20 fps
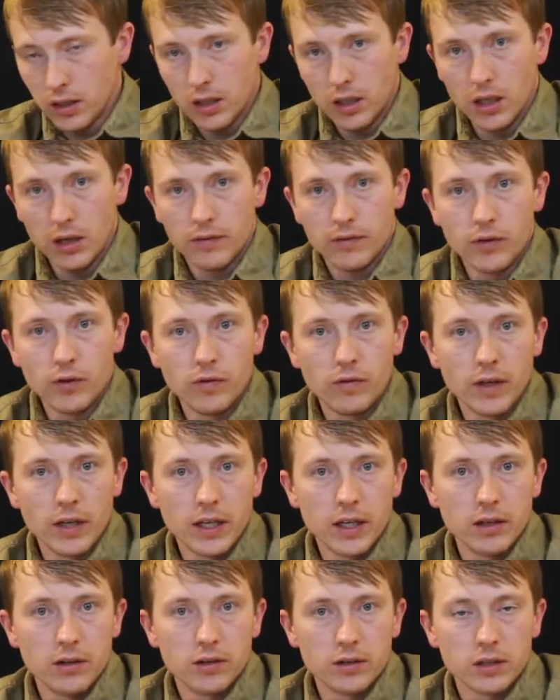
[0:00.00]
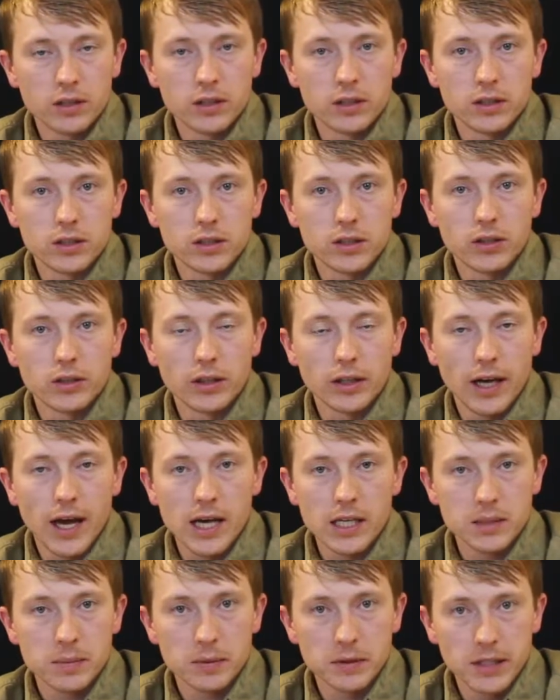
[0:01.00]
a few videos concerning
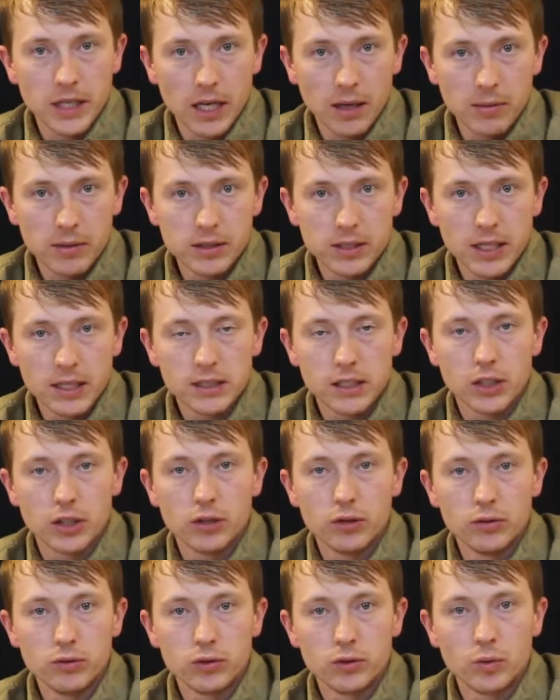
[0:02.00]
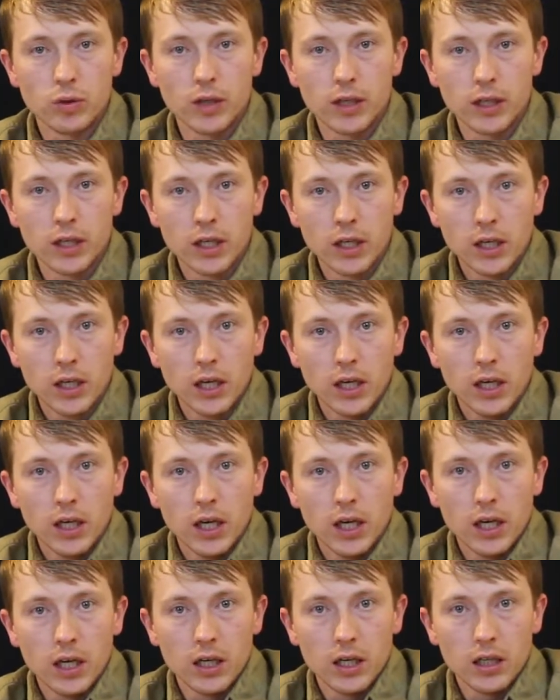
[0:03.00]
aspartame, because that's a huge one
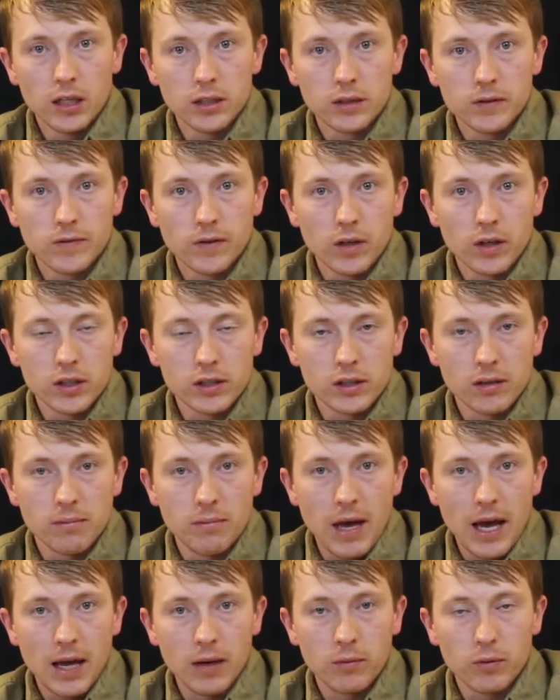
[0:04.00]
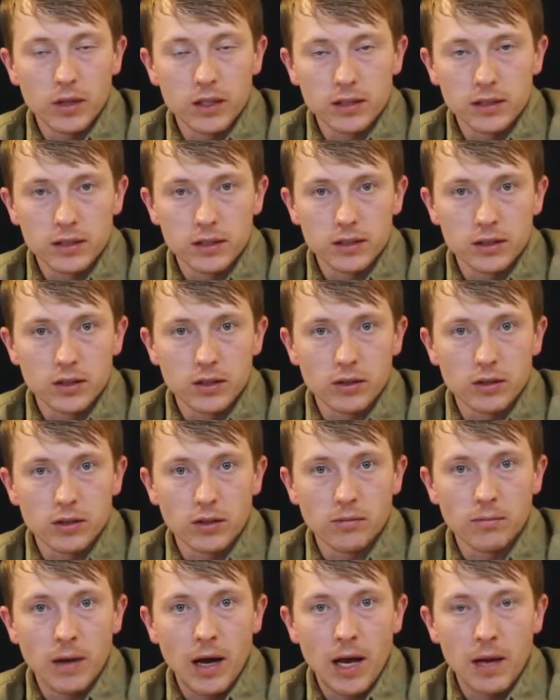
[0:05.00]
as far as a bad one is concerned,
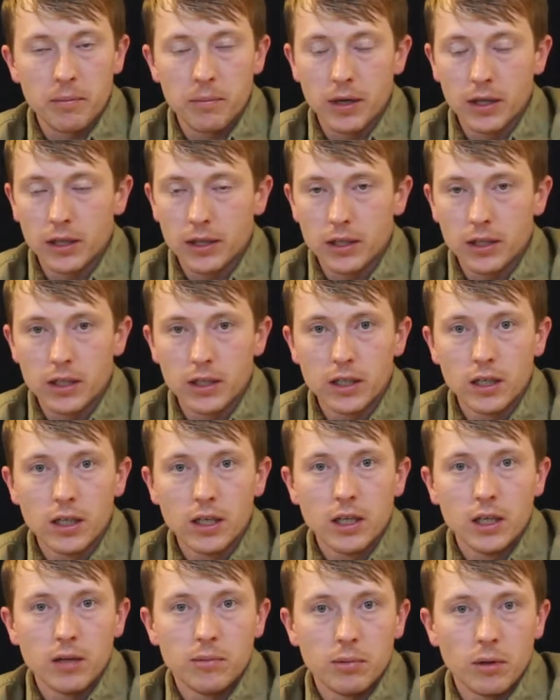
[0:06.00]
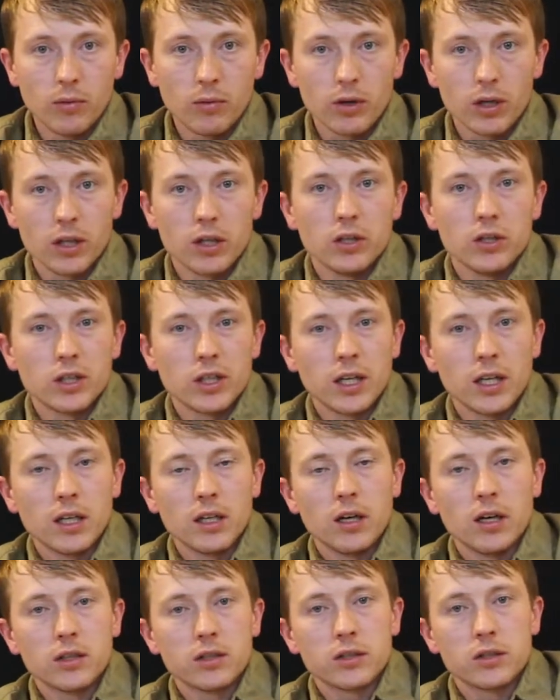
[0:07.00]
in my opinion. But we're going to look at
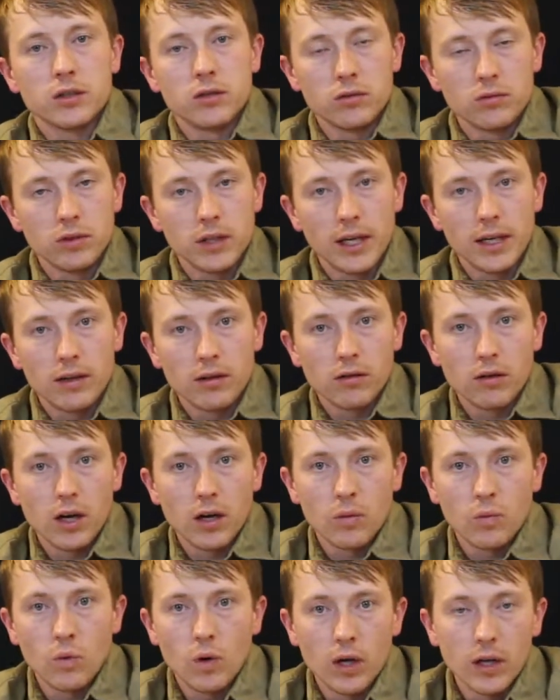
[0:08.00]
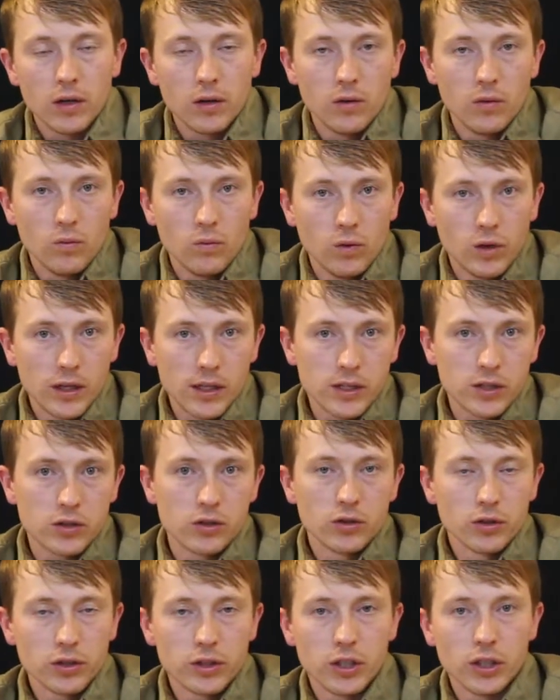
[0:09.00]
also later on what is
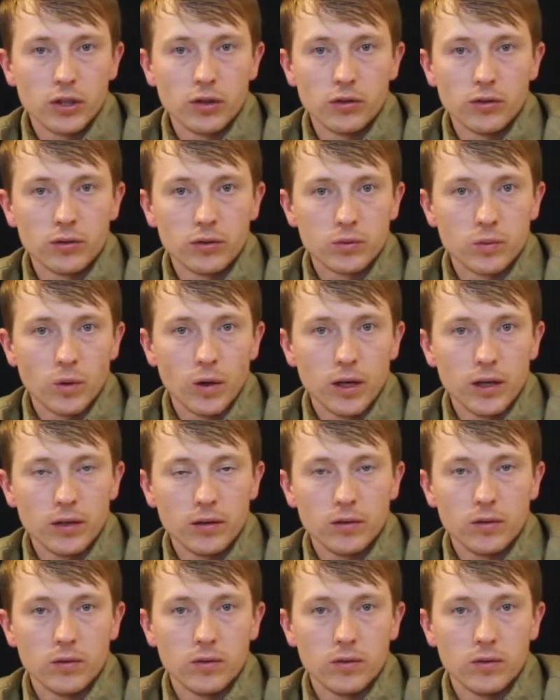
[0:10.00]
good to use, what,